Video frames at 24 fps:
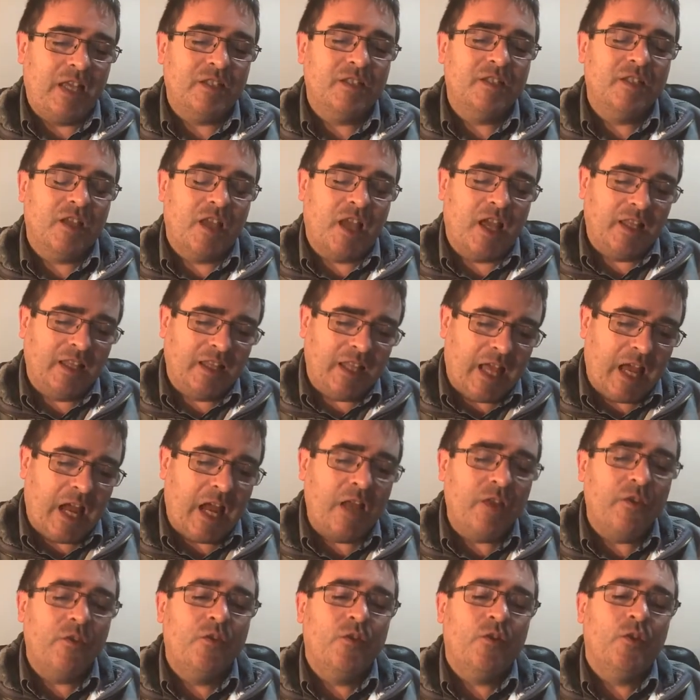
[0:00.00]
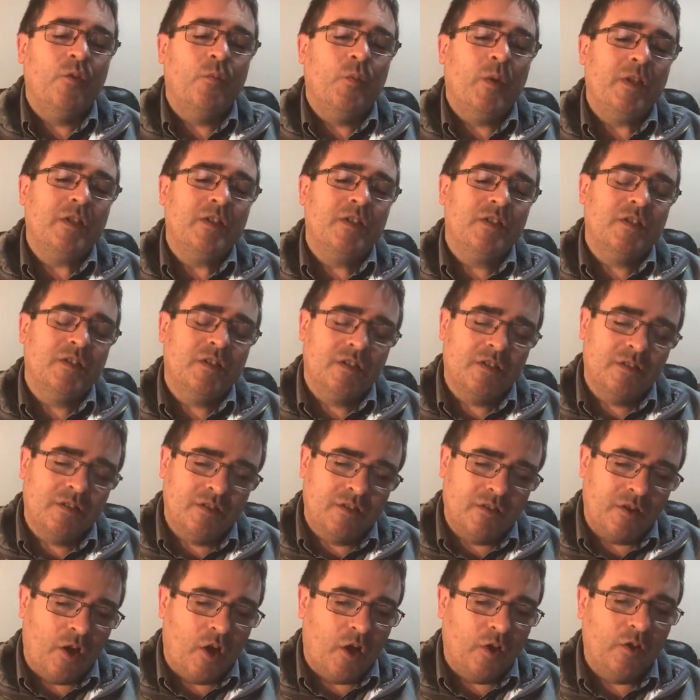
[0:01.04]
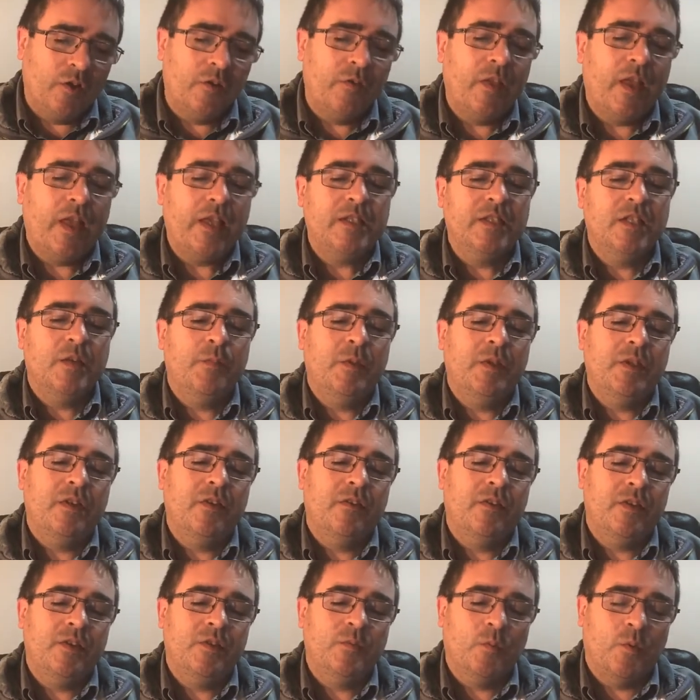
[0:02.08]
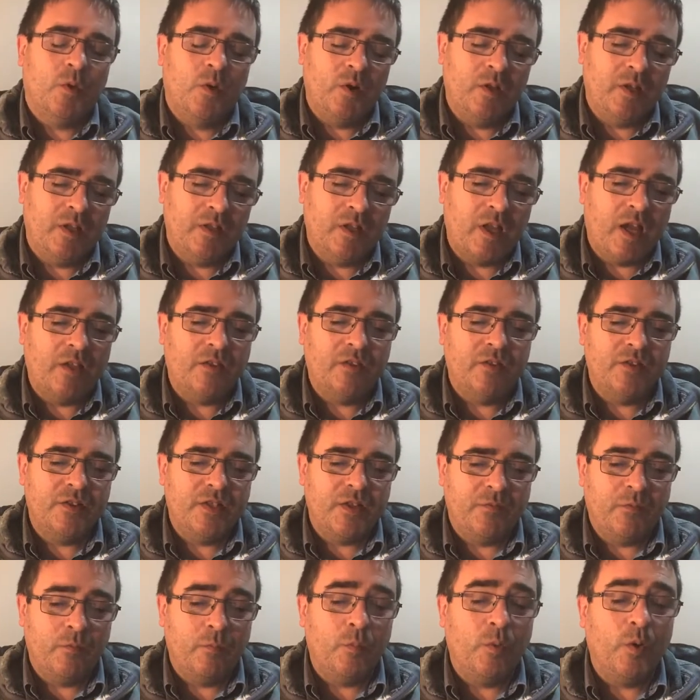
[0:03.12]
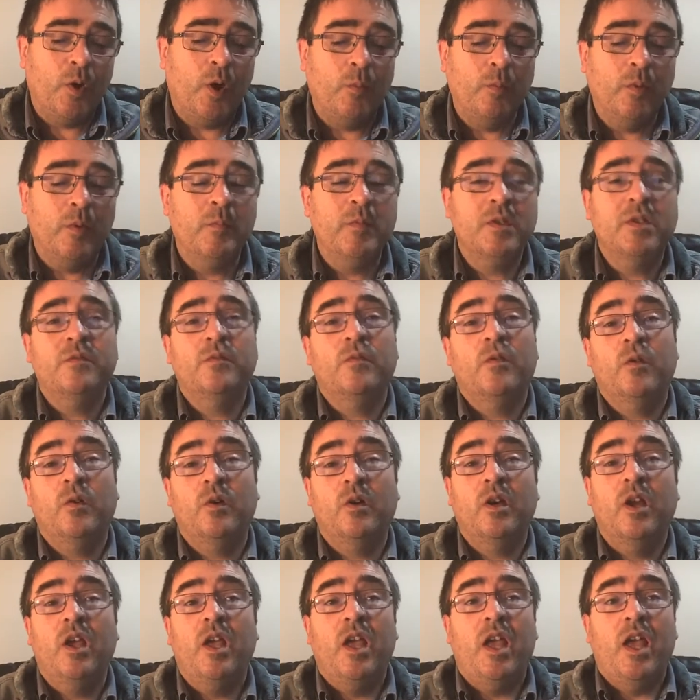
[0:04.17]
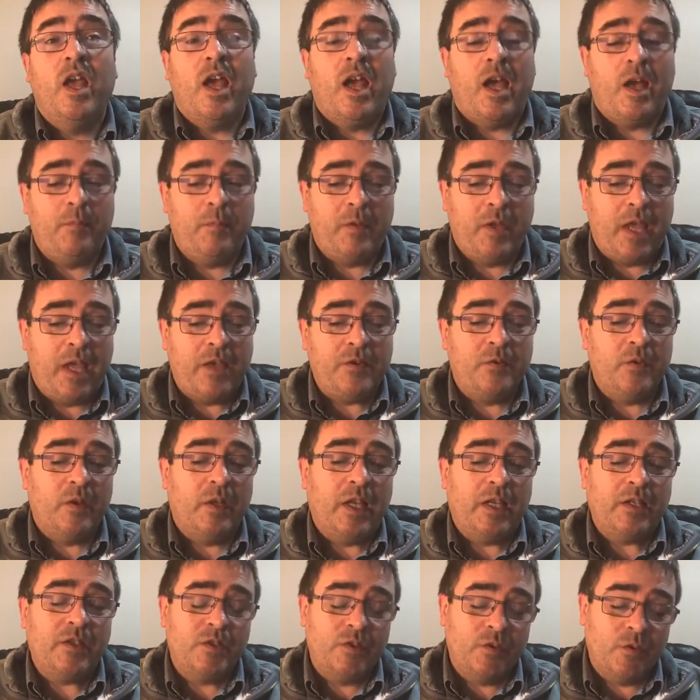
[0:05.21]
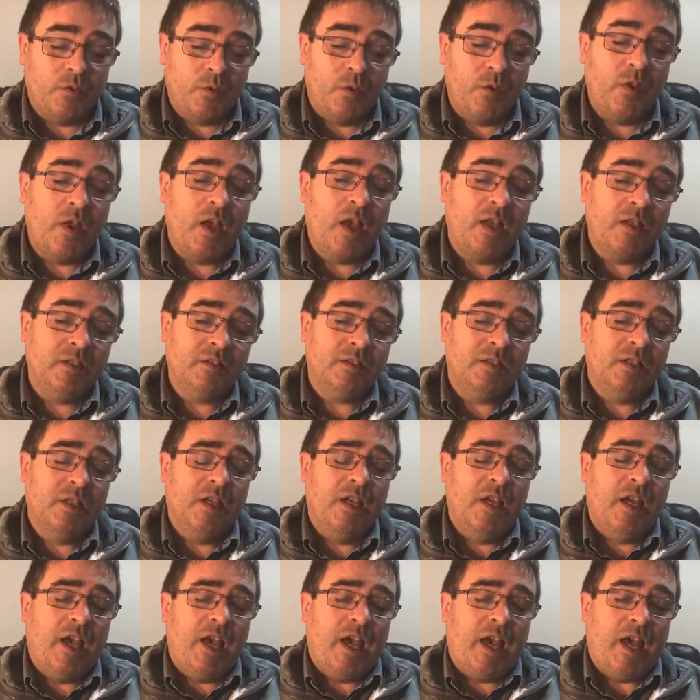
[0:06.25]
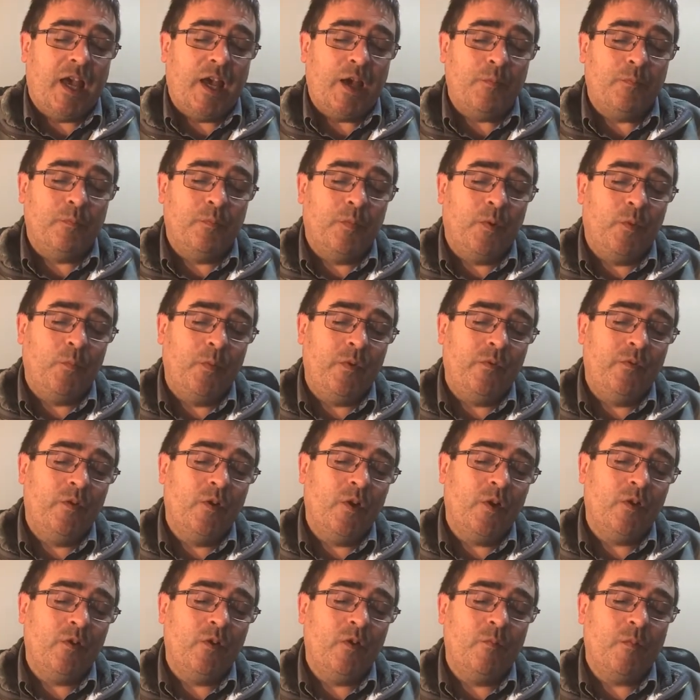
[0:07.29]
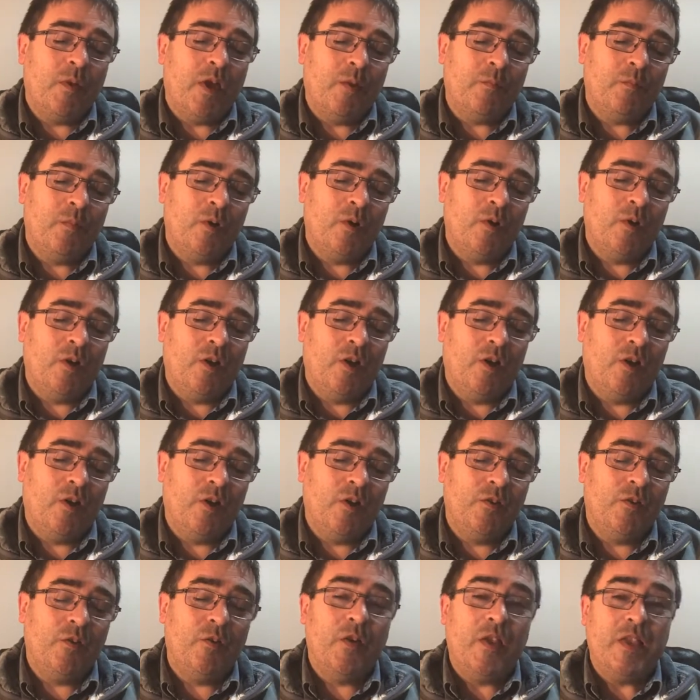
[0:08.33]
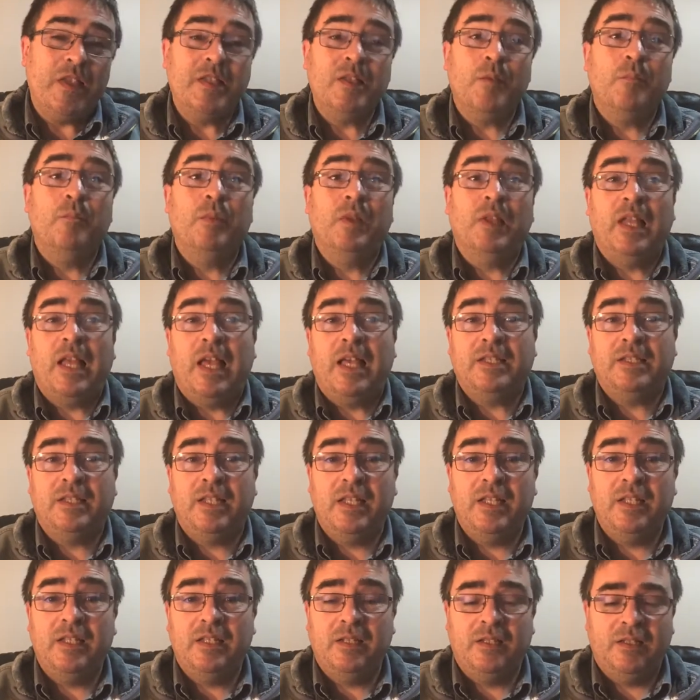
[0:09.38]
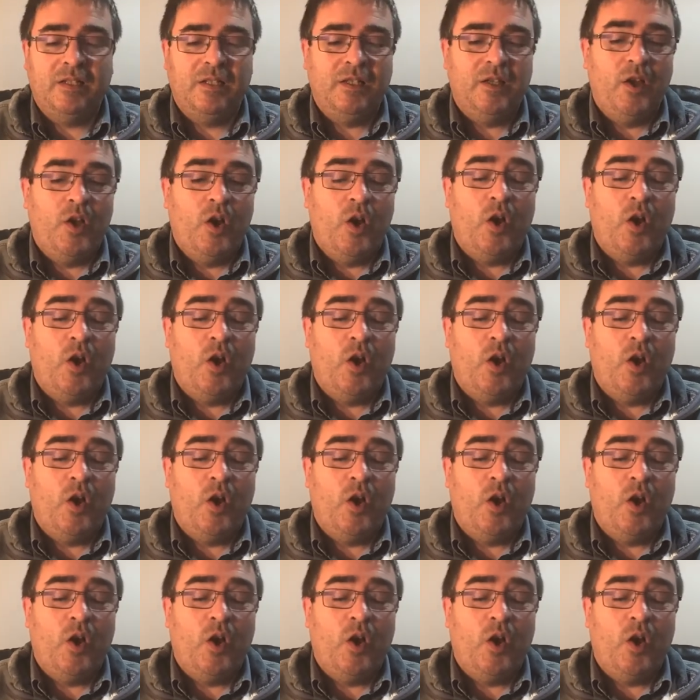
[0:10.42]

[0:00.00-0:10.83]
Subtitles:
that's a line through which other things come into this world, and there's different problems for the Israelites through that. But we've got to remember how there is a blessing